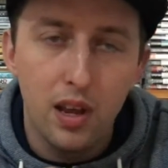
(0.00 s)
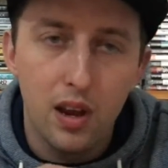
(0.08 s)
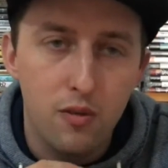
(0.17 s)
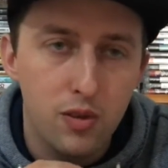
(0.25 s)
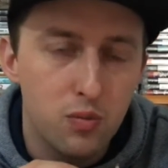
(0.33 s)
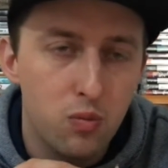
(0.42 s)
and
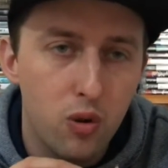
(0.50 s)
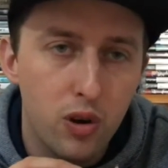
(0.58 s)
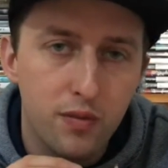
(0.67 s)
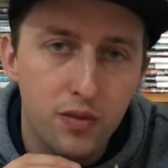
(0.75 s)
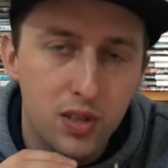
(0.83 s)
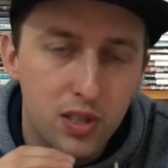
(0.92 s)
I've just wanted
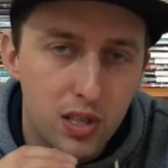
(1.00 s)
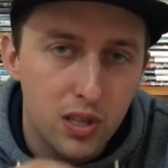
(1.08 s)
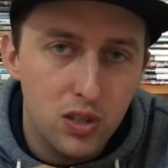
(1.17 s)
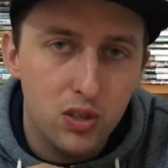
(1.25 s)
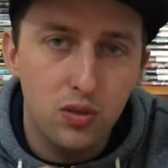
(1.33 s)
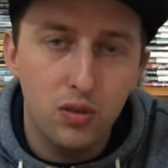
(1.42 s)
it for
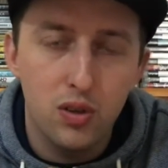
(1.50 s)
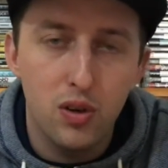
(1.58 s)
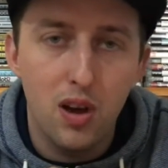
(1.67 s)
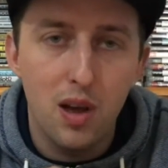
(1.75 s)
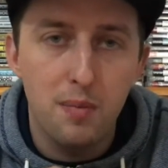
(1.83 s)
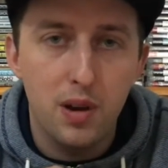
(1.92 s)
such a long
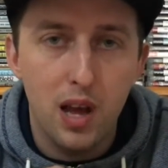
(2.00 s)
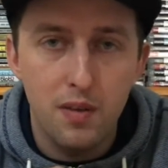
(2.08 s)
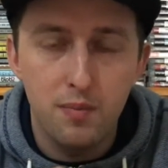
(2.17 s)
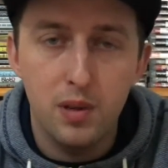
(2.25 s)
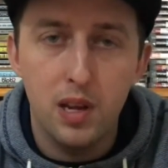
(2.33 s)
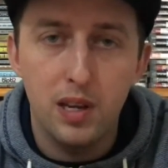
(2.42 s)
time, but I
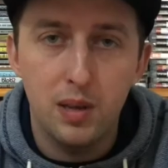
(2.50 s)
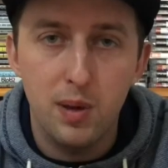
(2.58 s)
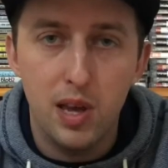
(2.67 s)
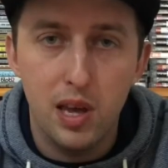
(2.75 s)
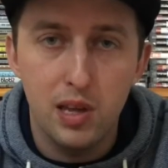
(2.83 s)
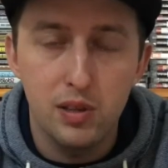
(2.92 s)
haven't been able to get my
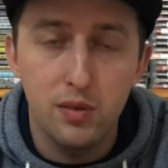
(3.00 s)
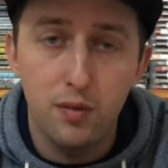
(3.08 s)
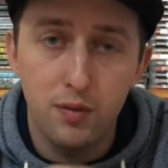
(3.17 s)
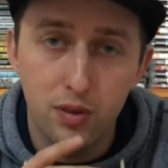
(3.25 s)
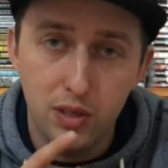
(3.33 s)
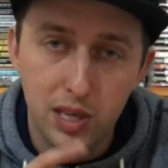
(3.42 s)
hands on it
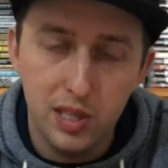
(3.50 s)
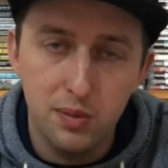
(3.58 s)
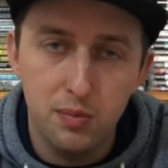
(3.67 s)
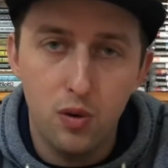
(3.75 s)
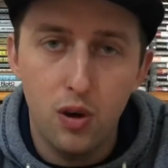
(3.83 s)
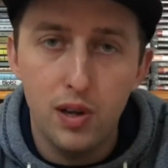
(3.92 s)
for a
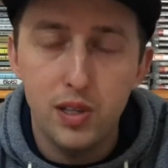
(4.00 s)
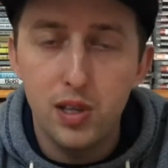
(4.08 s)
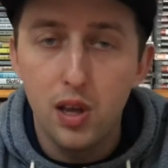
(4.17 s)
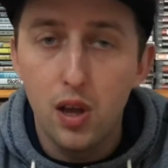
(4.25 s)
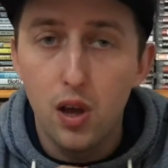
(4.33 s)
decent price.